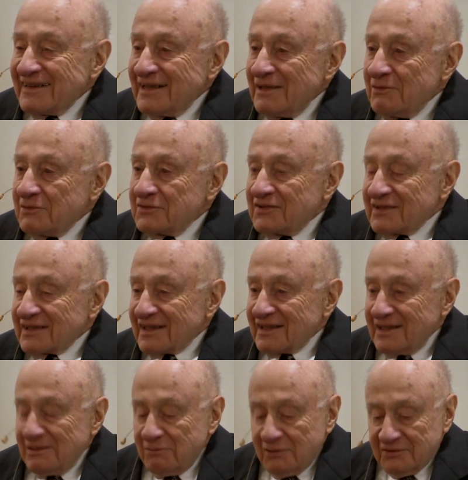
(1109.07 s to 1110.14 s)
was,
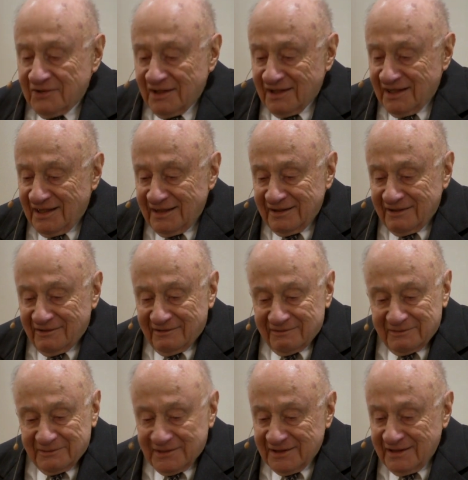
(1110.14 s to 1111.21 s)
he was a liar,
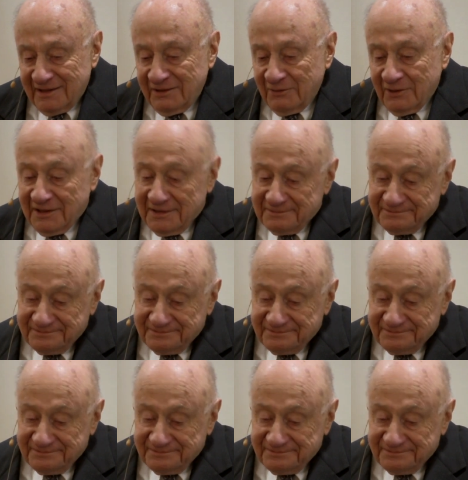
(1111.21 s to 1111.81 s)
but anyway